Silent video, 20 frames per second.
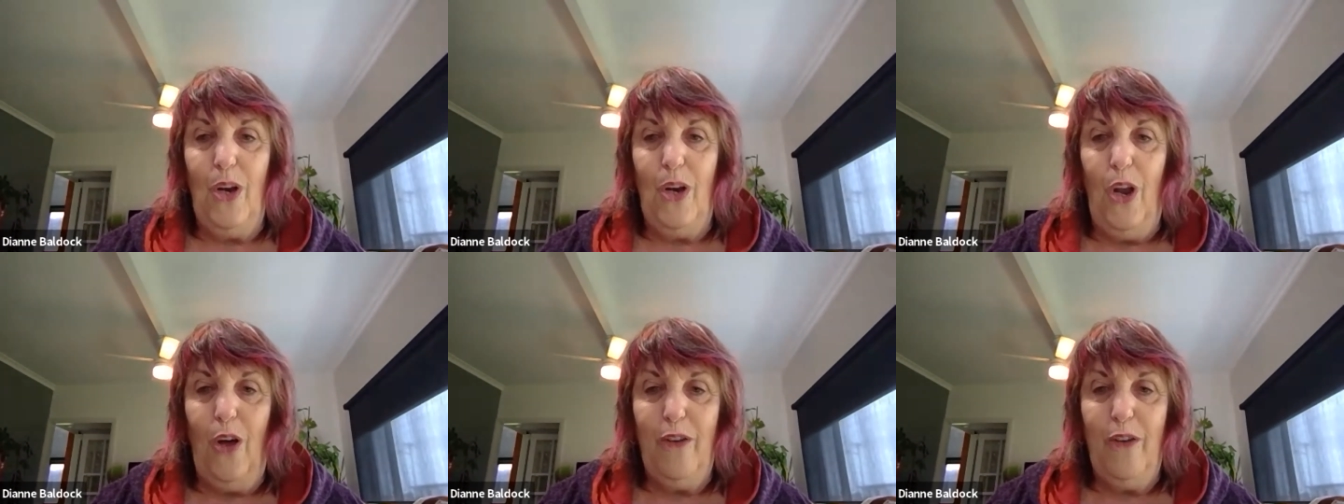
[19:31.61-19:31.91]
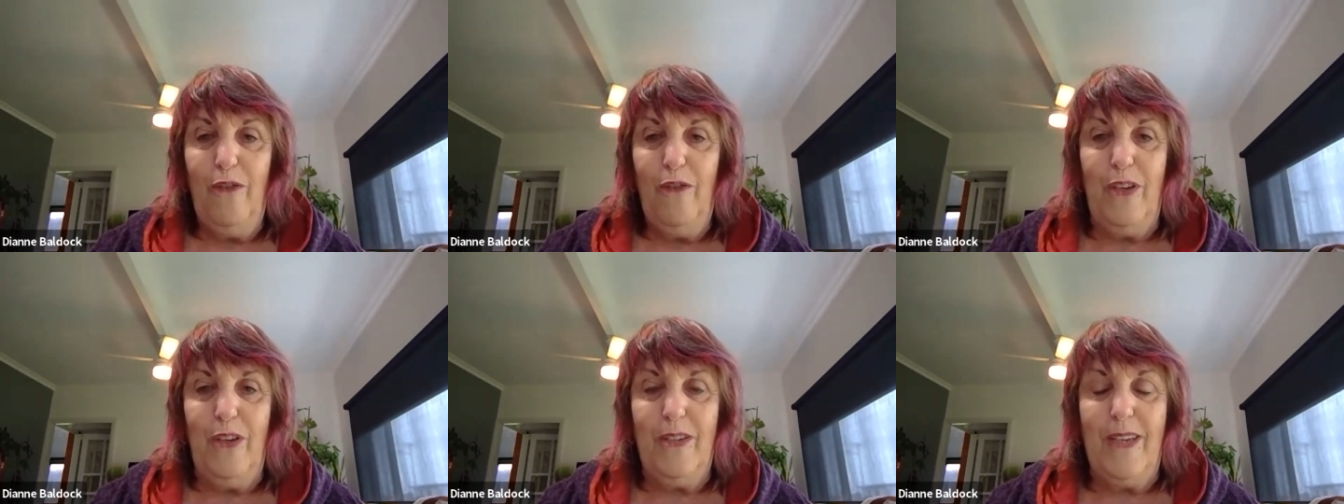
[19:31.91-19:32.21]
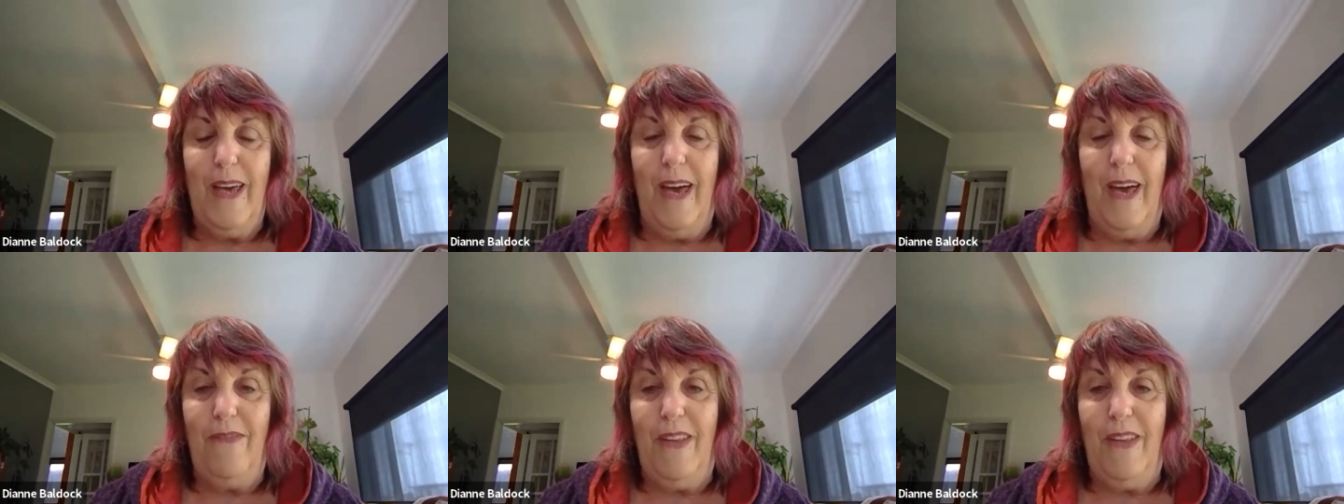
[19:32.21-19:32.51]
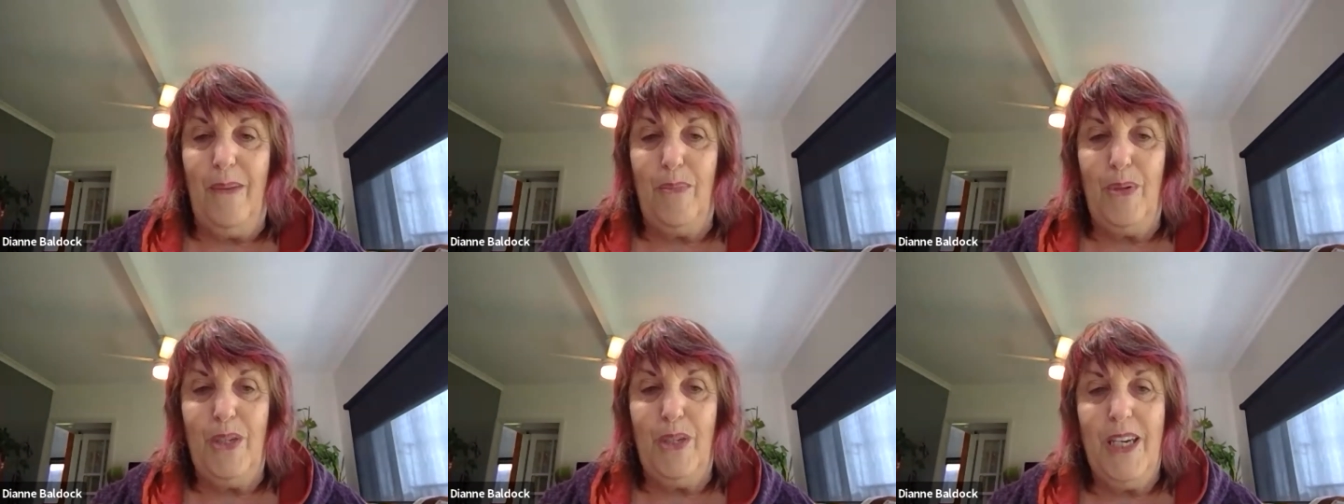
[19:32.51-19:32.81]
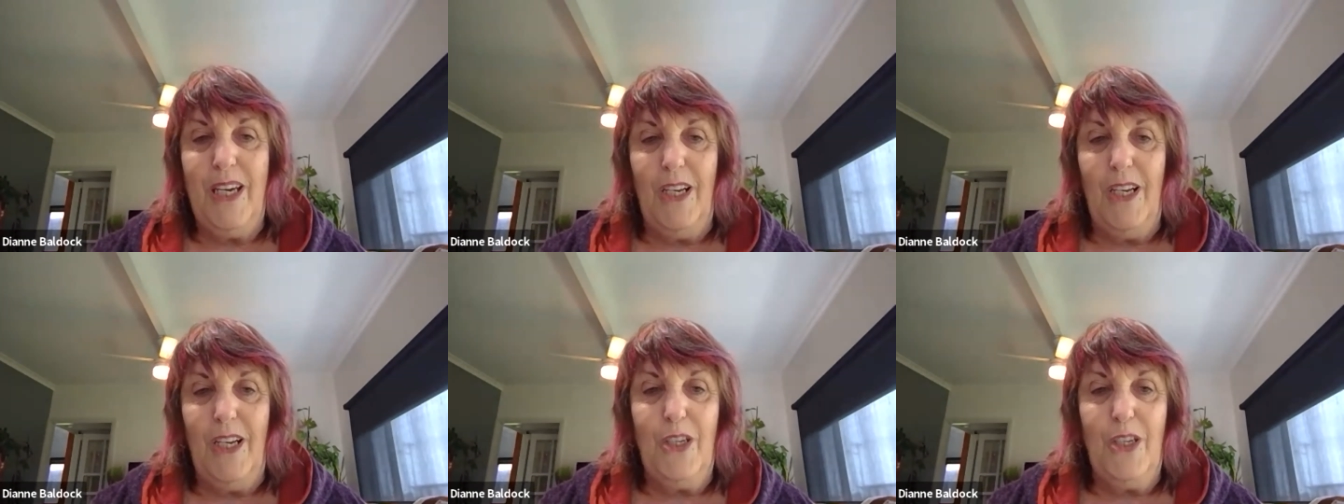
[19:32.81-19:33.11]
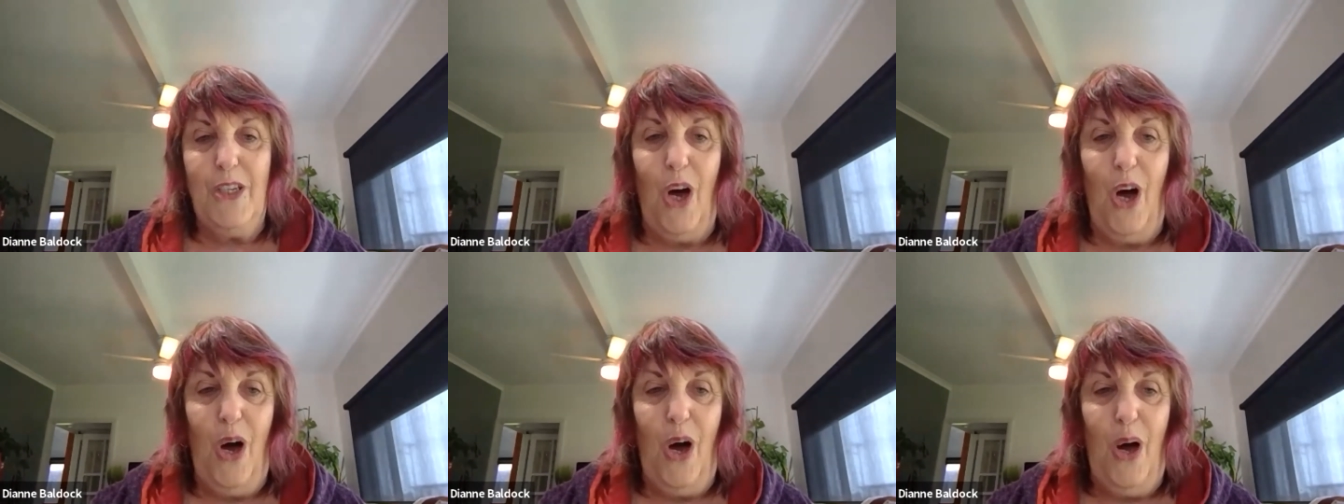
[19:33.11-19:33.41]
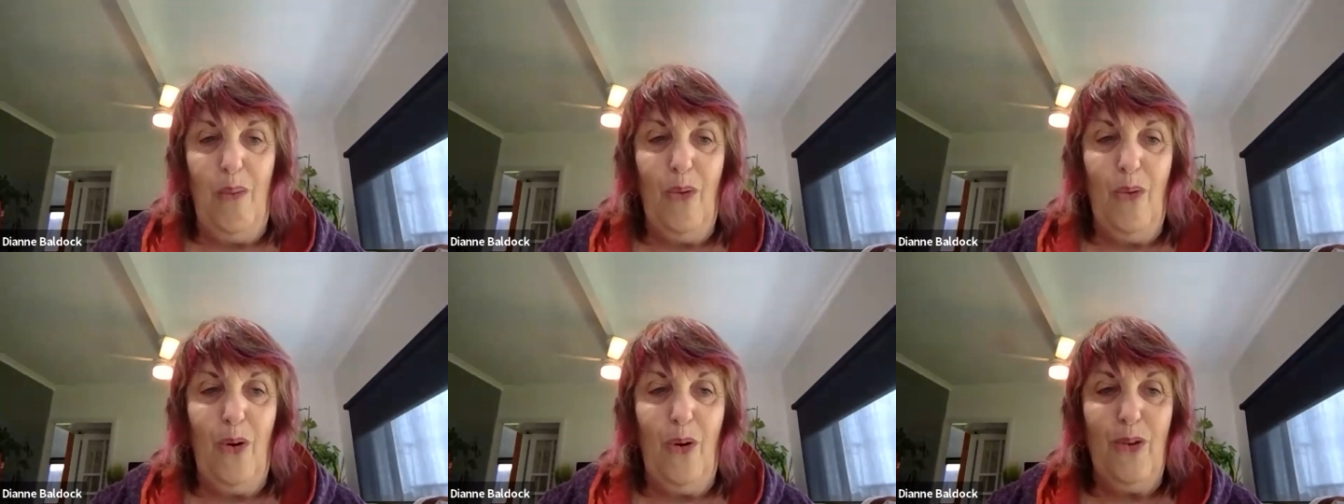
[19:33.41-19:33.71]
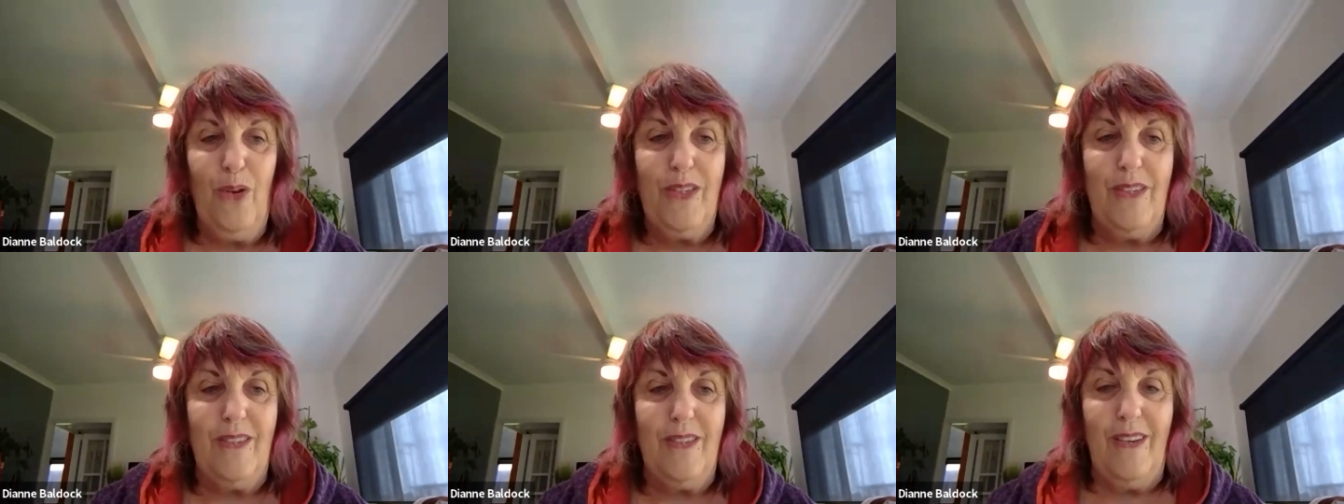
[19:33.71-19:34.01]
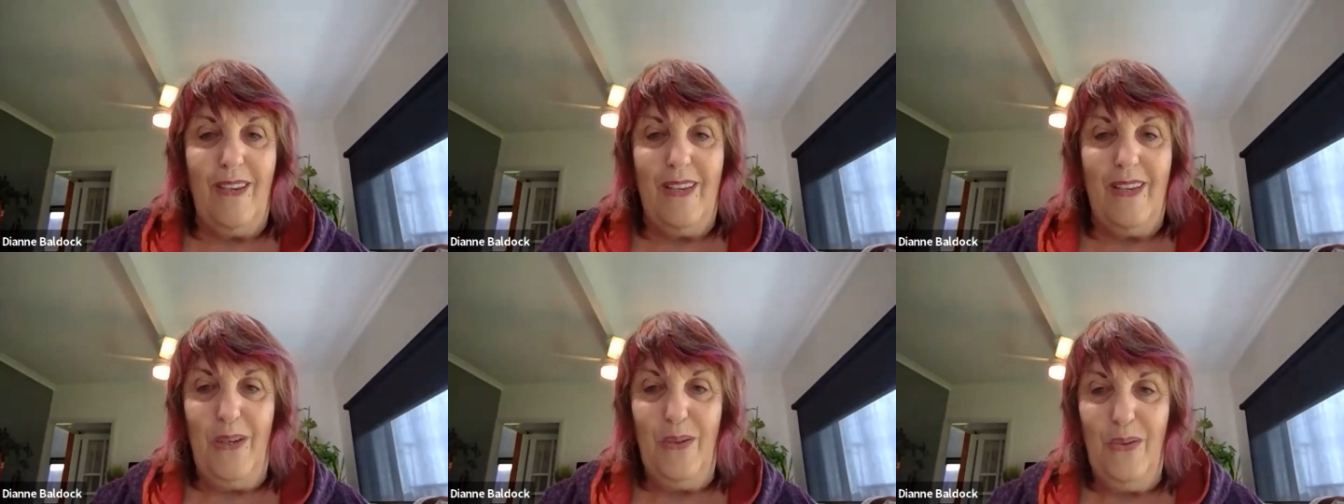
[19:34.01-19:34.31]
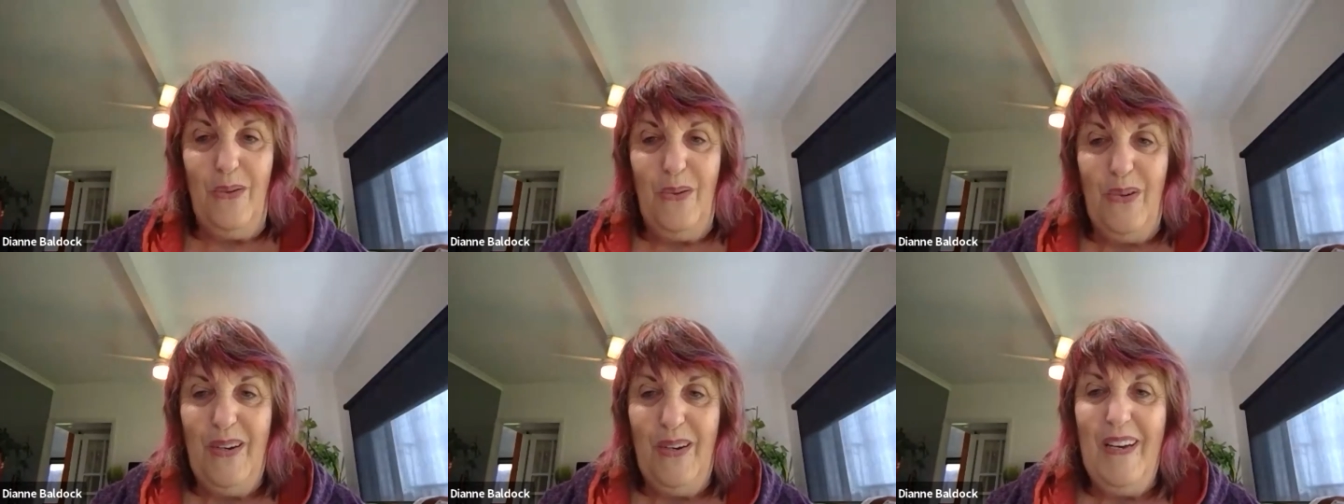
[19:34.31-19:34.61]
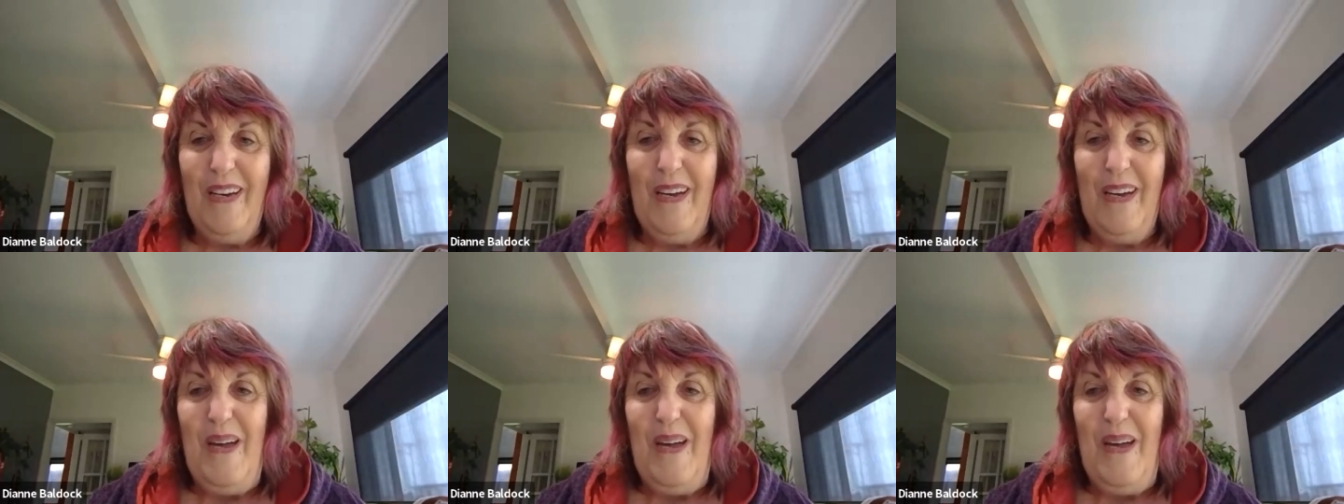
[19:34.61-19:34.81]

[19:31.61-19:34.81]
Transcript: a lot of it at that particular time wasn't legal,